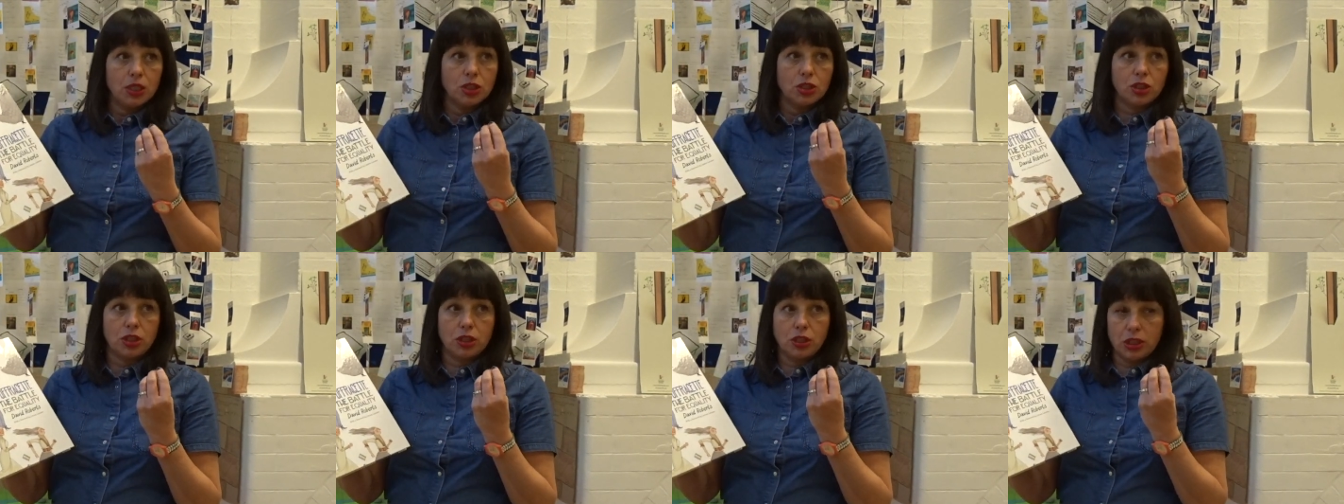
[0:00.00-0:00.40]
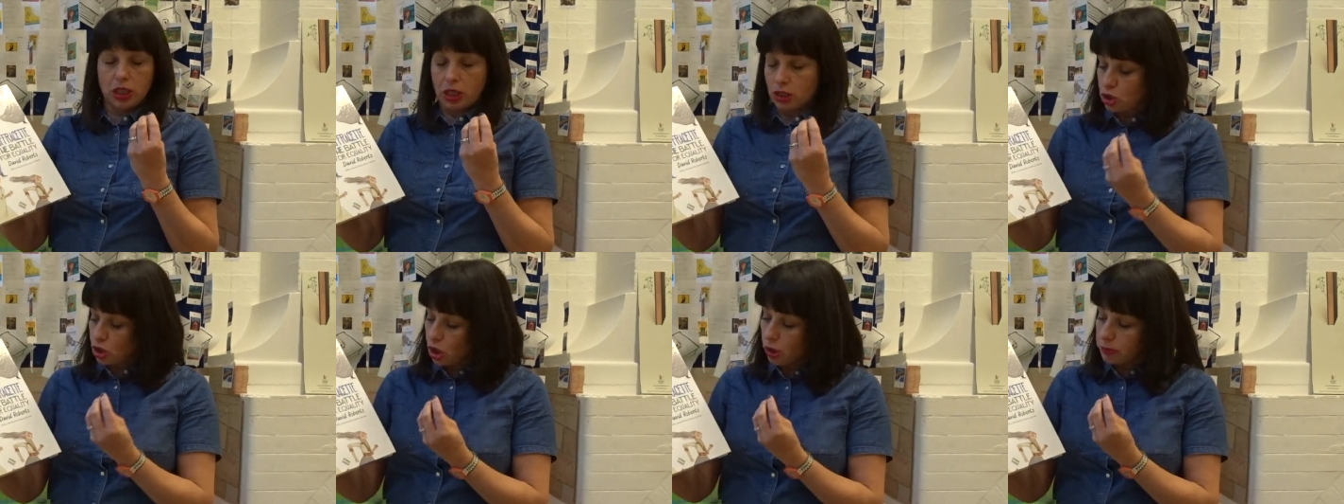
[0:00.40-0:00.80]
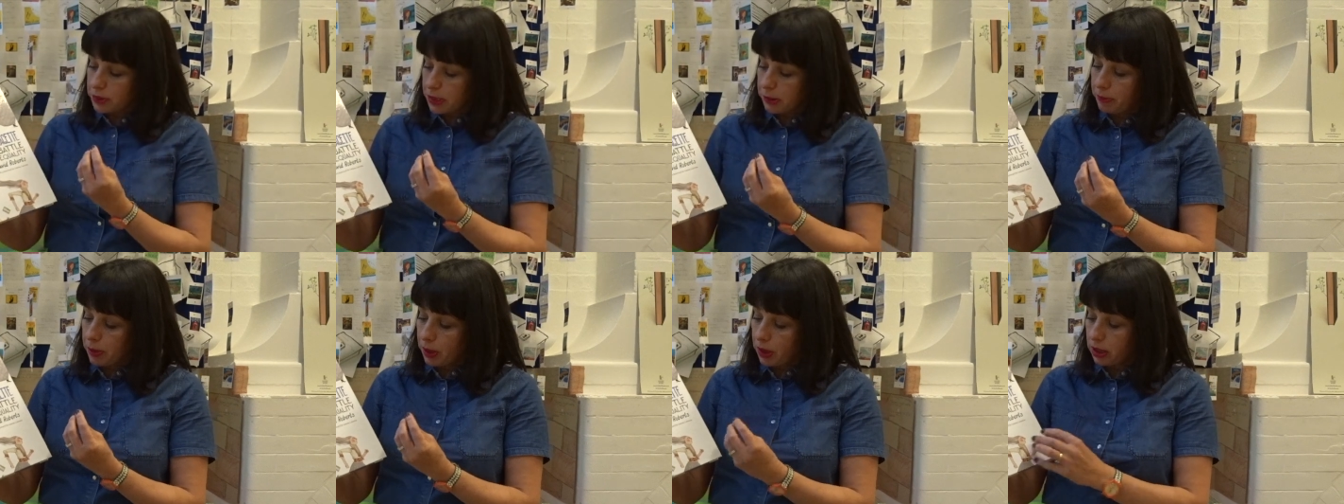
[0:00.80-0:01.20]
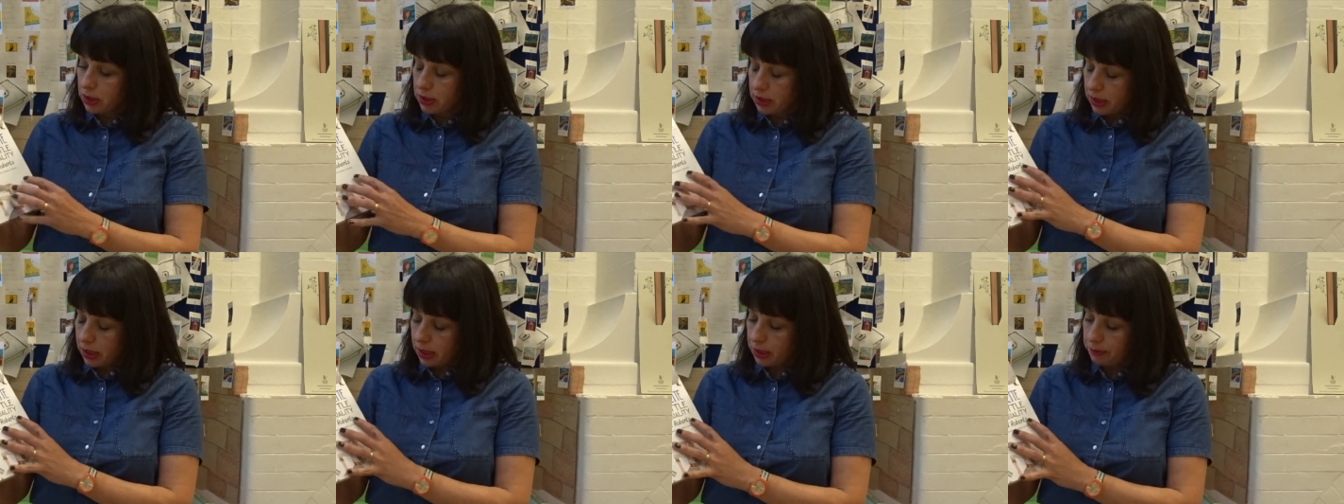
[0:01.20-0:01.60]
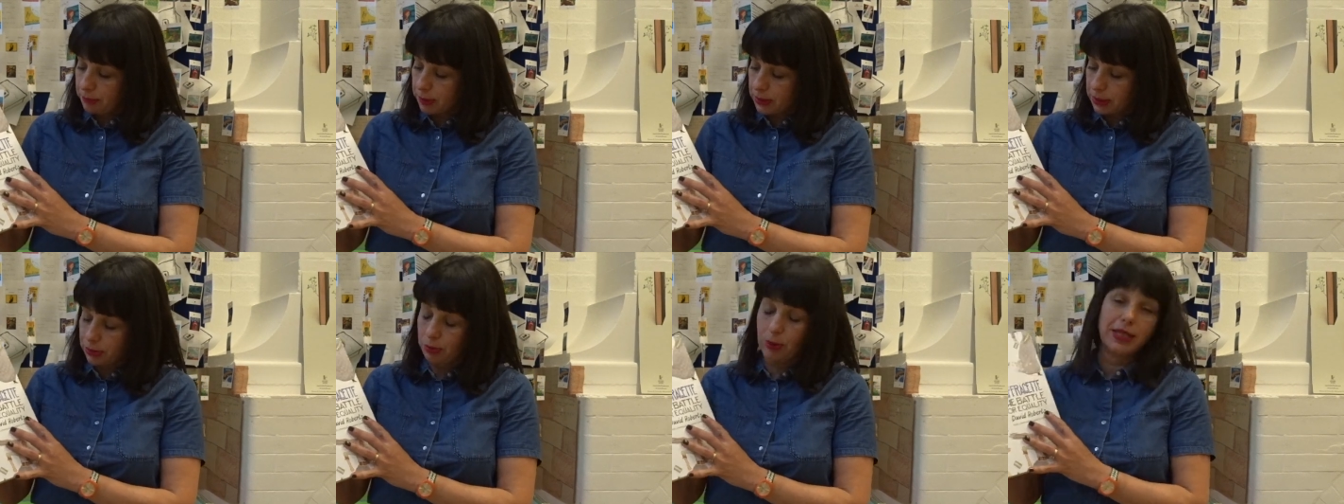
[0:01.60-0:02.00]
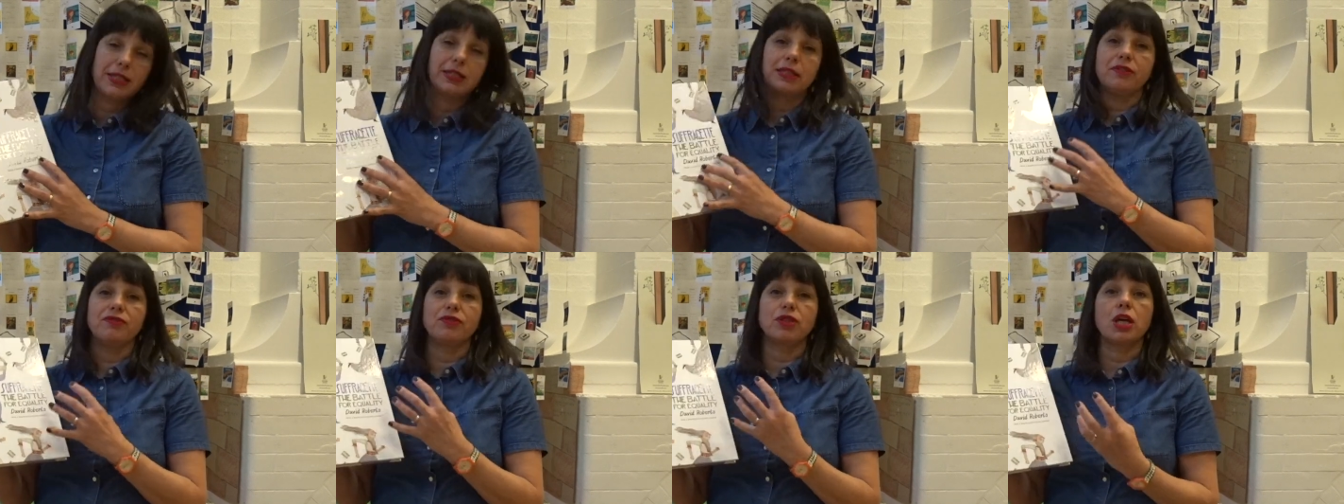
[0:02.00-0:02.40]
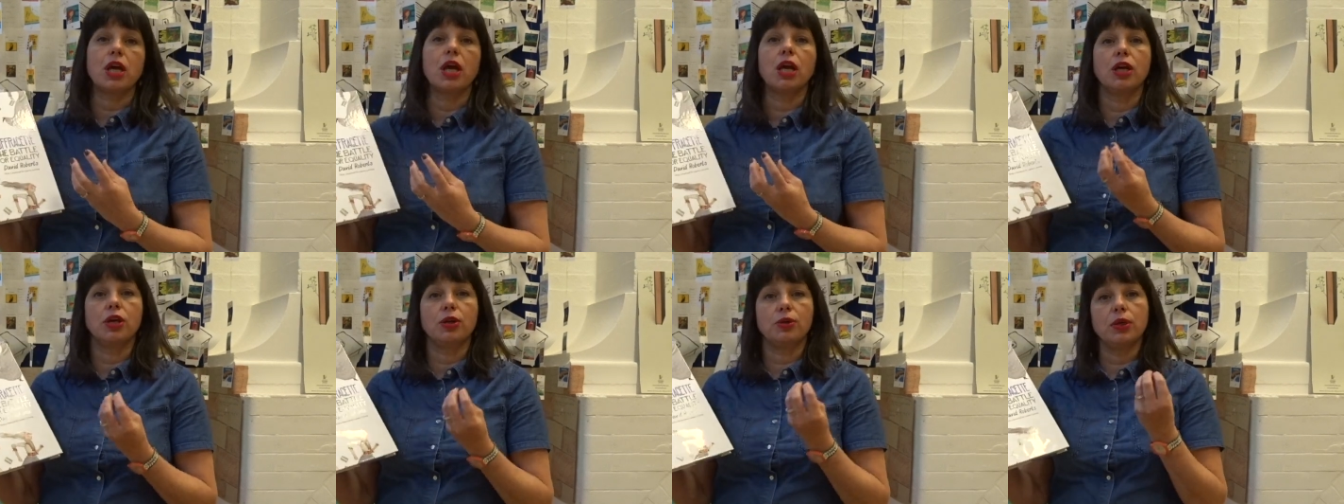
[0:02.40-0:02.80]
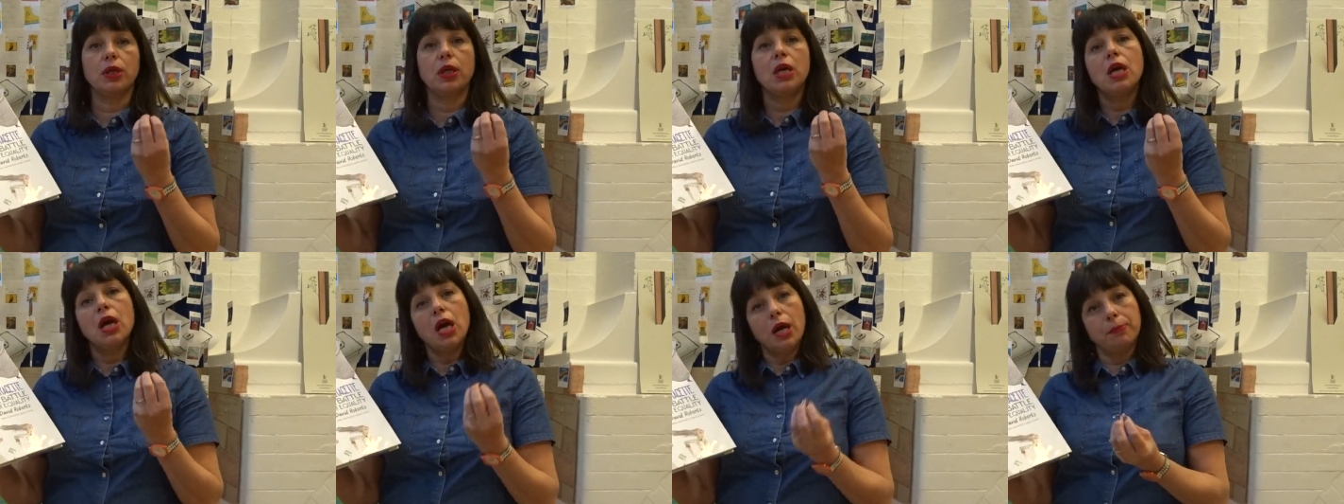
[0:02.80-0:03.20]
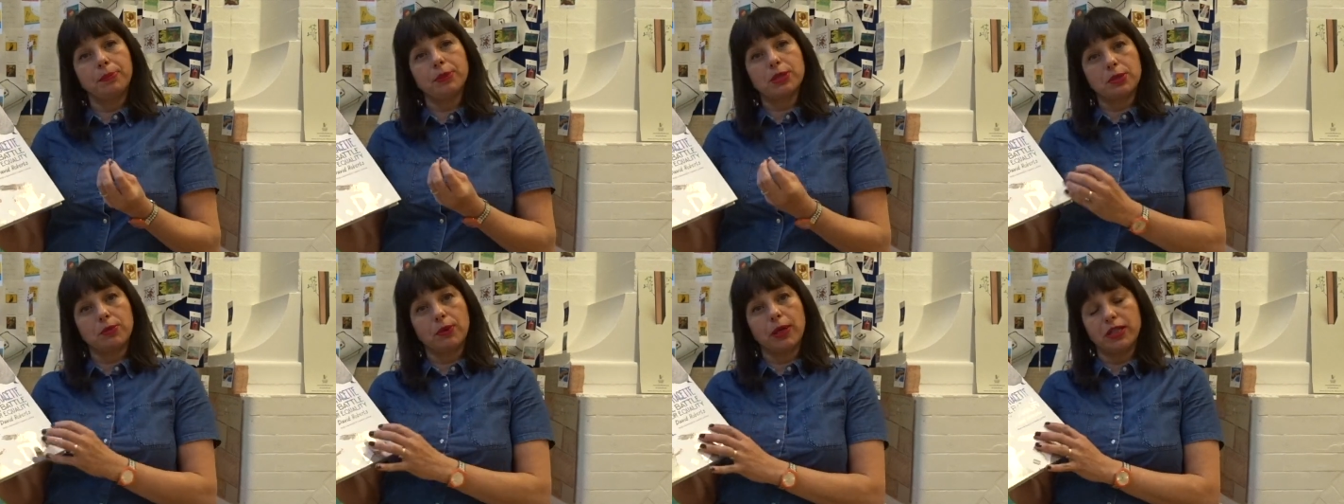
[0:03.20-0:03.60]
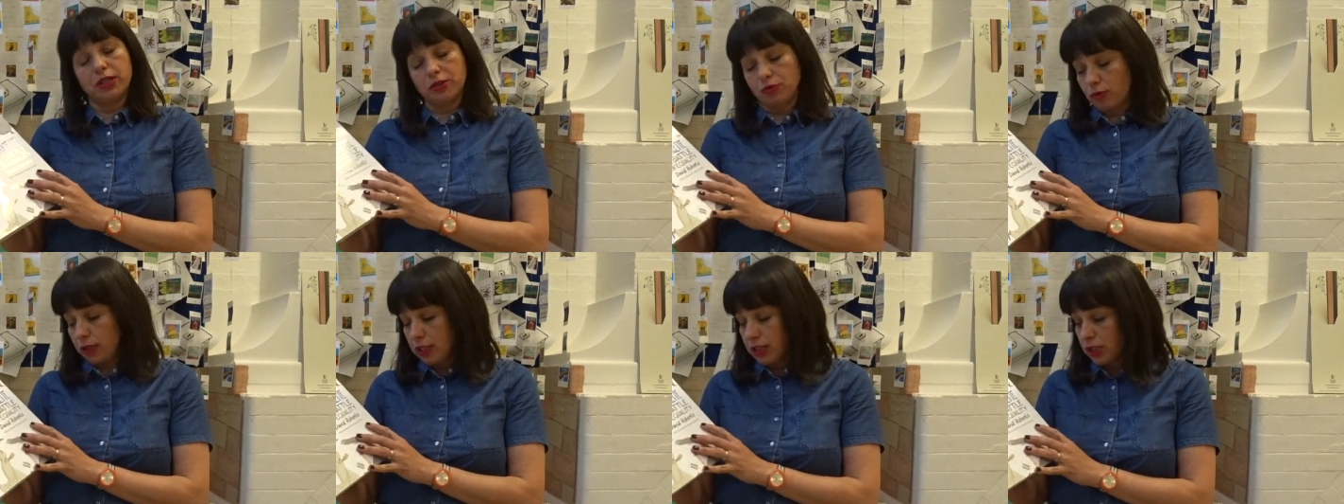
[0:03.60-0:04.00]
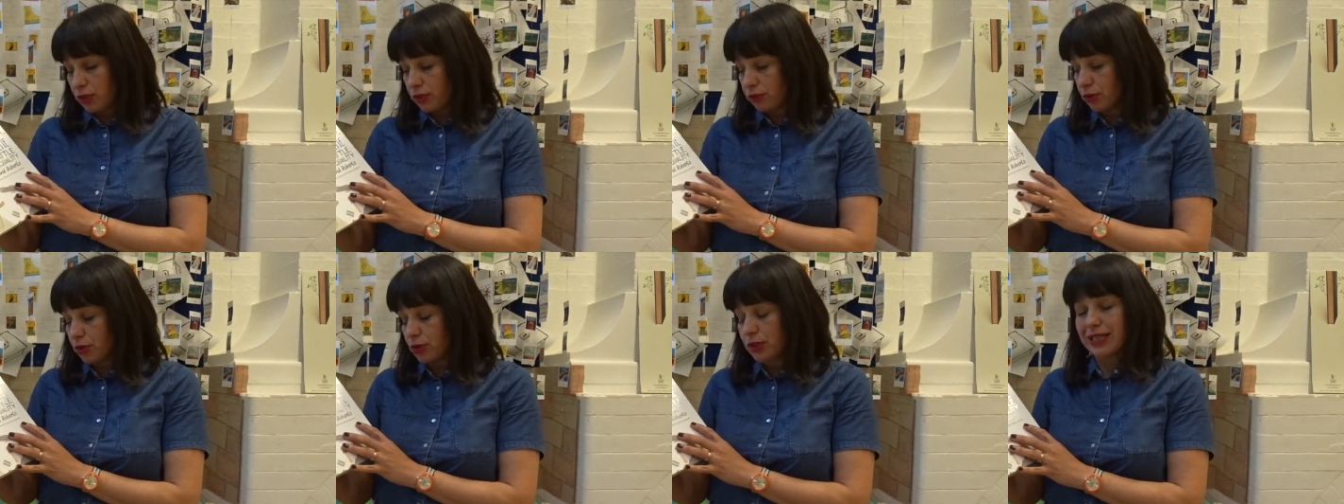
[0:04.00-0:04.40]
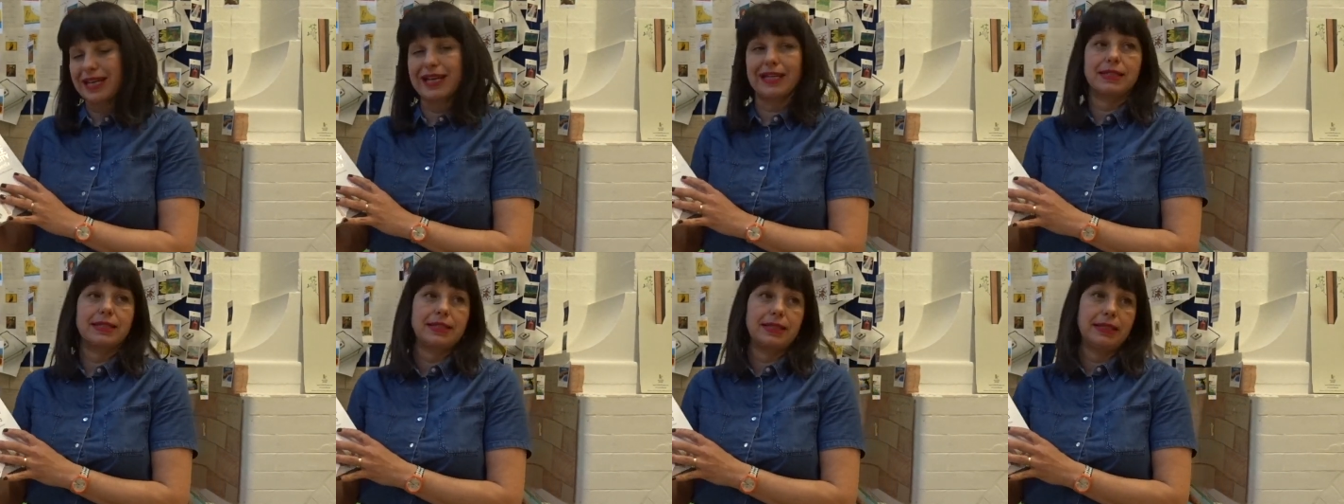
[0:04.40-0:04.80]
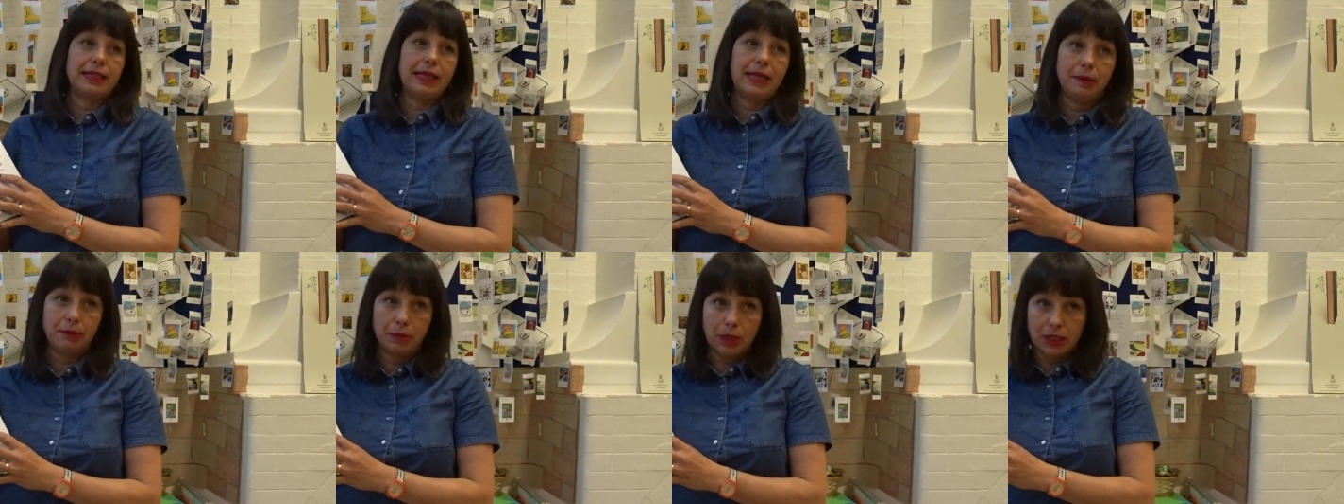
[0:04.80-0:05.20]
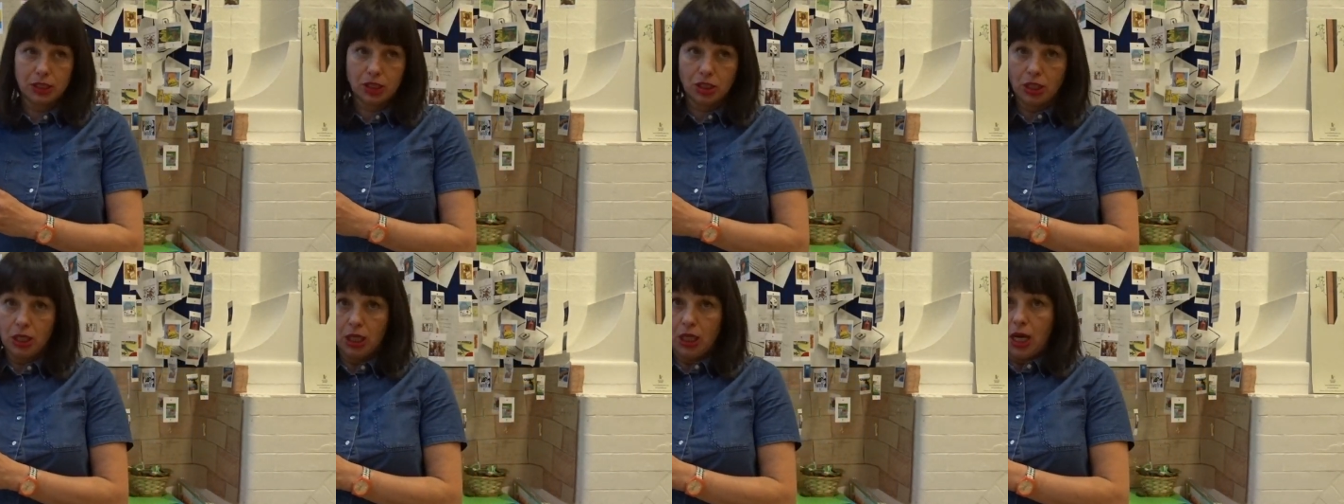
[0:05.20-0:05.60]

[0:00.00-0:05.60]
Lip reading: adopt a persuasive tone and persuade a reader through text and image.